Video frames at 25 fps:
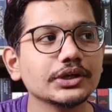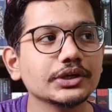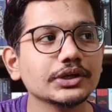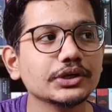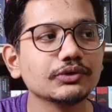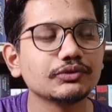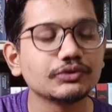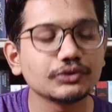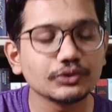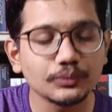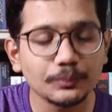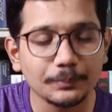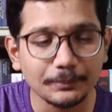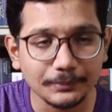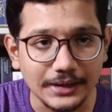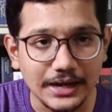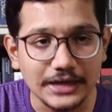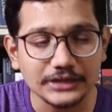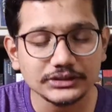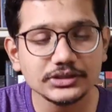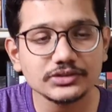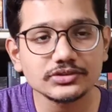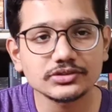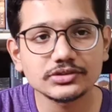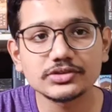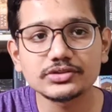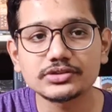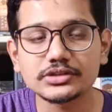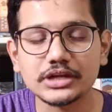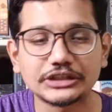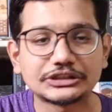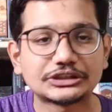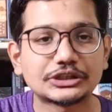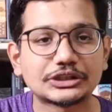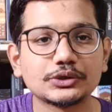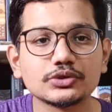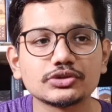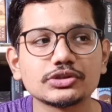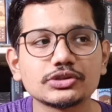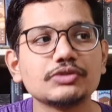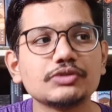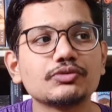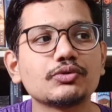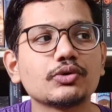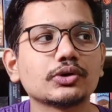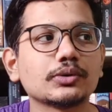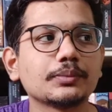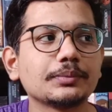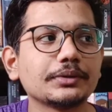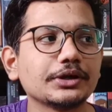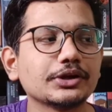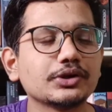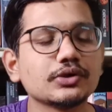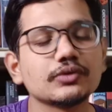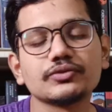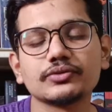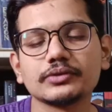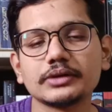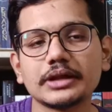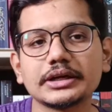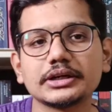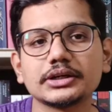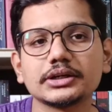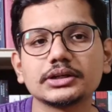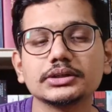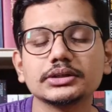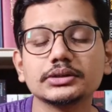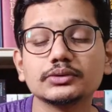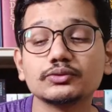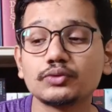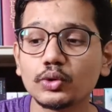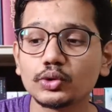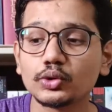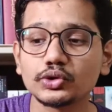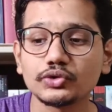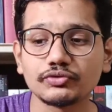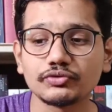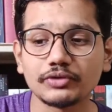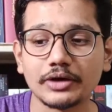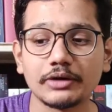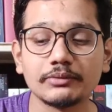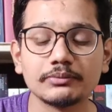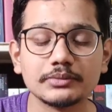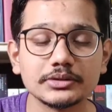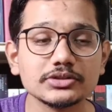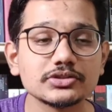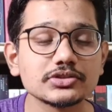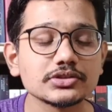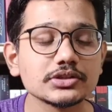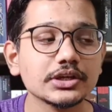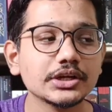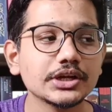If you practice this continuously for a period of like four to five months,